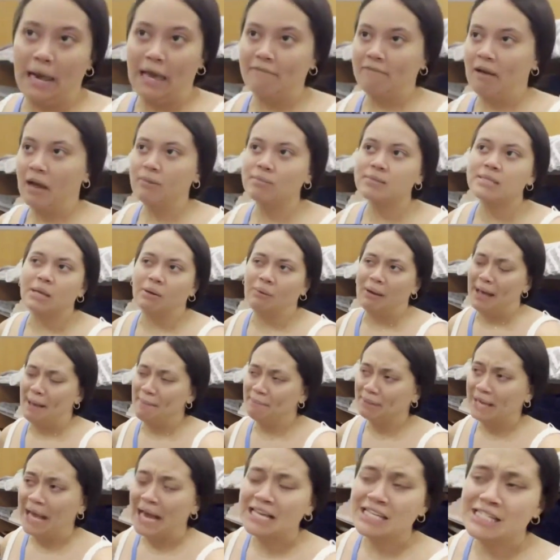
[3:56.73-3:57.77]
I'm so happy. I
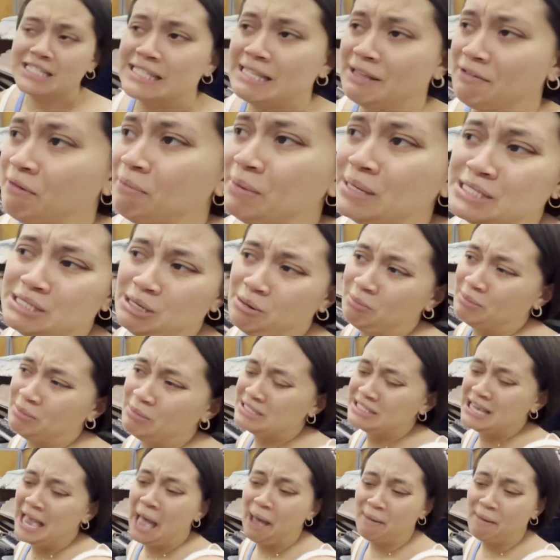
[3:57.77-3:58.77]
just never been so much happy.